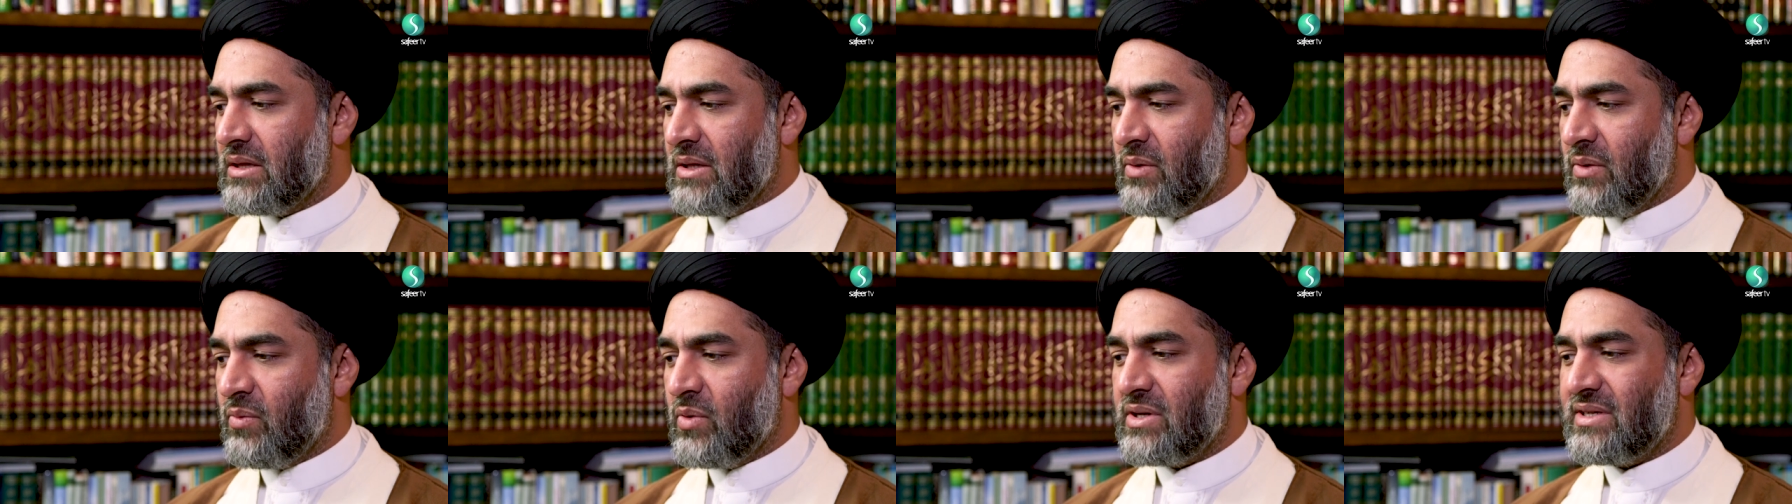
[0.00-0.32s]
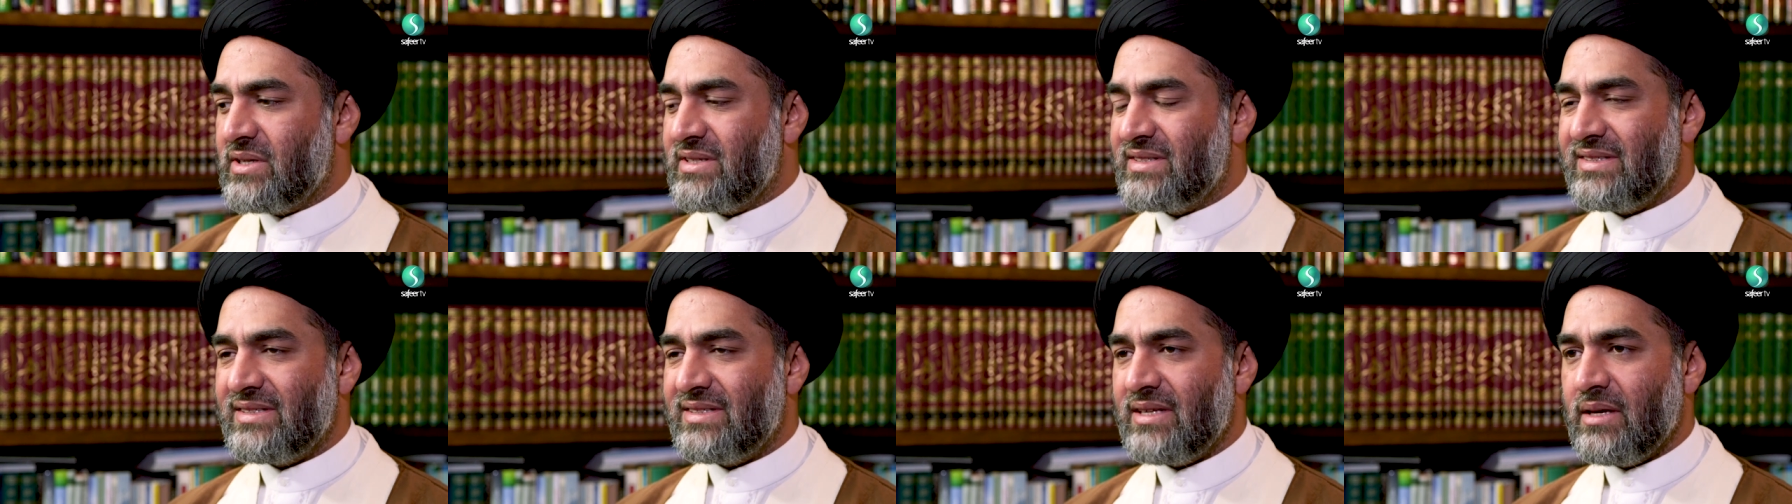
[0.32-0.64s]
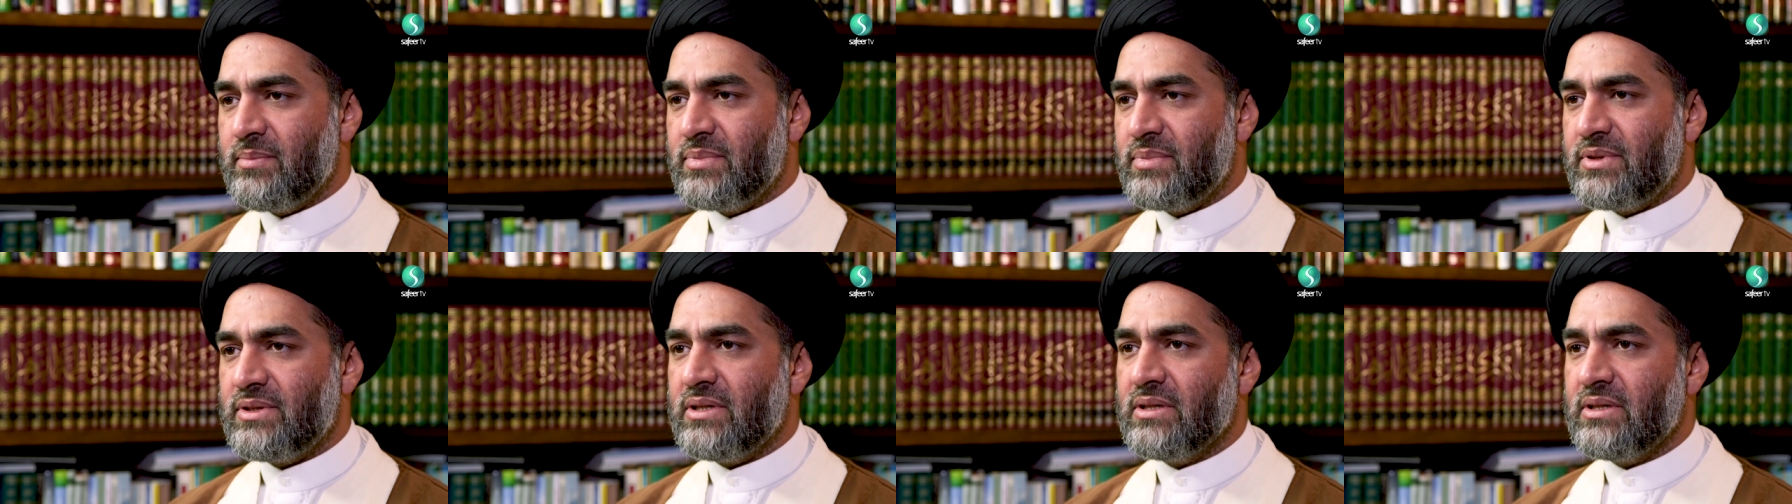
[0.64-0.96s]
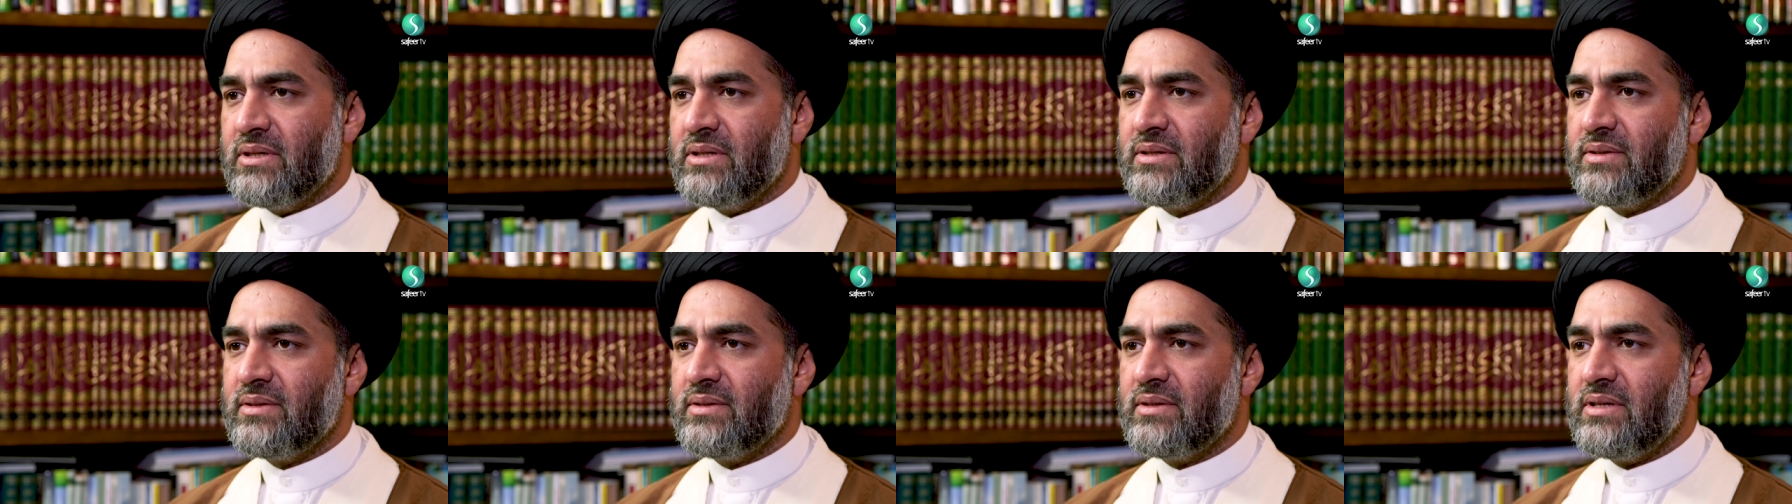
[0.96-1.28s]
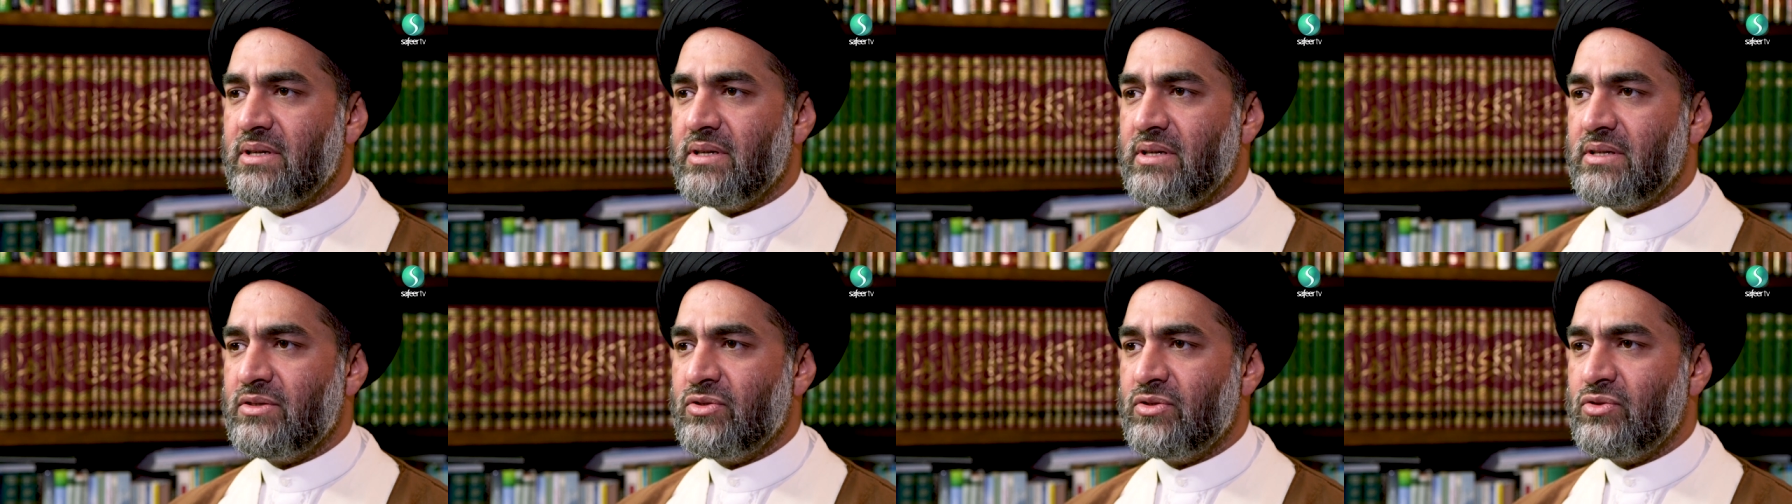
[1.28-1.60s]
The word Sibt
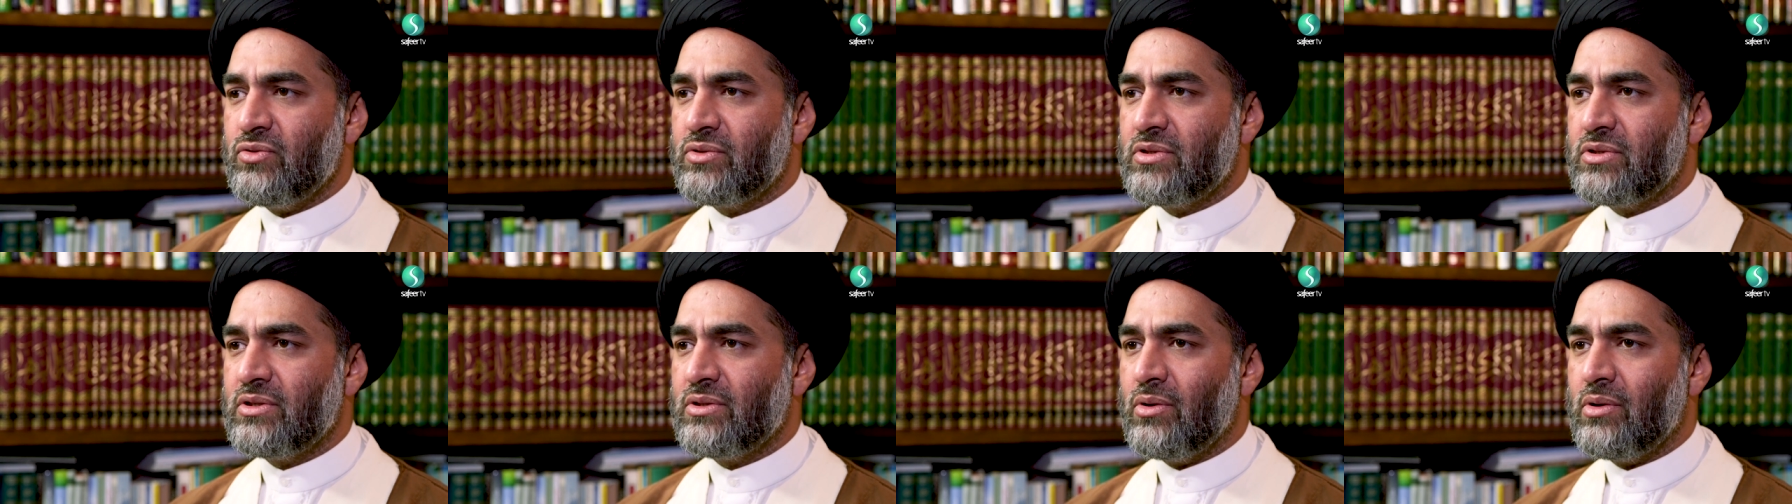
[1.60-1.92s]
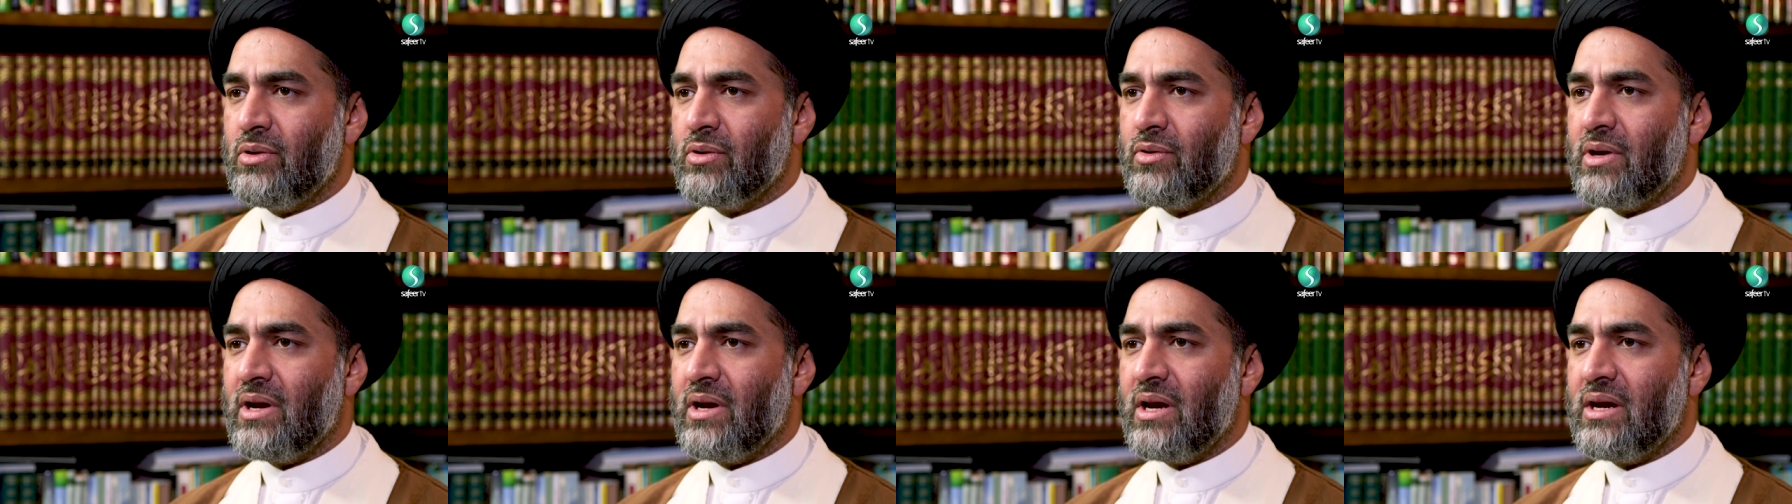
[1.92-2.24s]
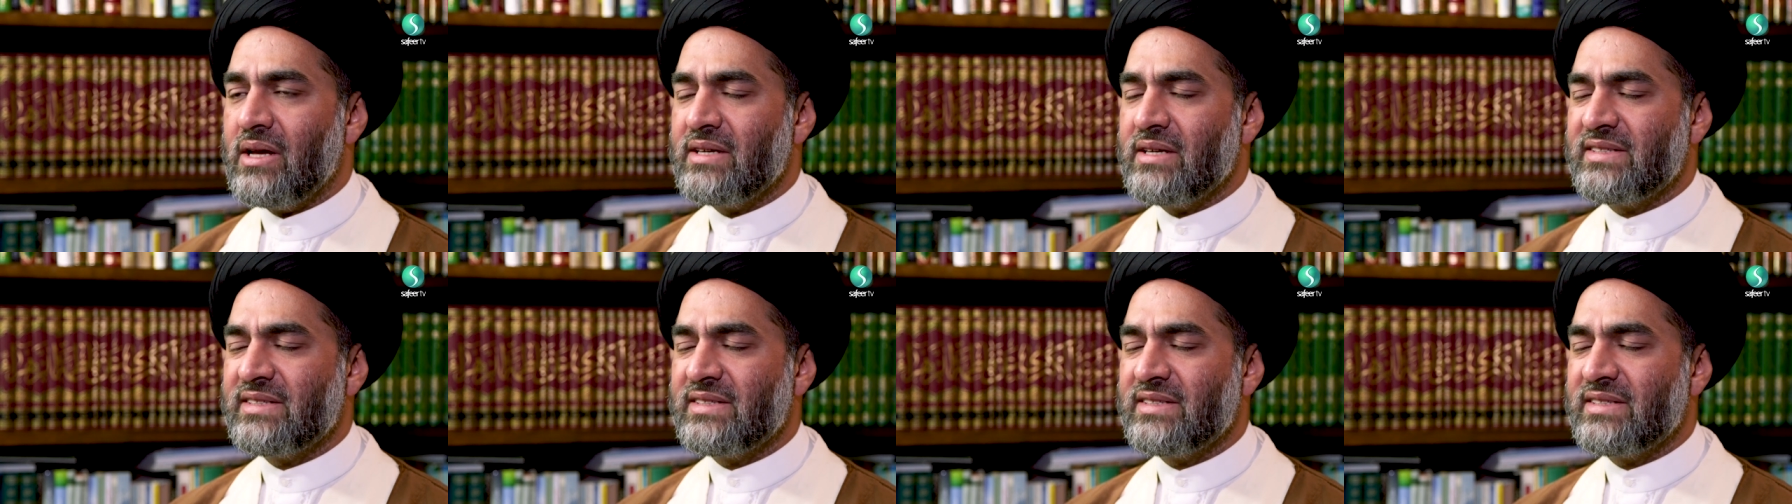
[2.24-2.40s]
is used in the Holy Quran.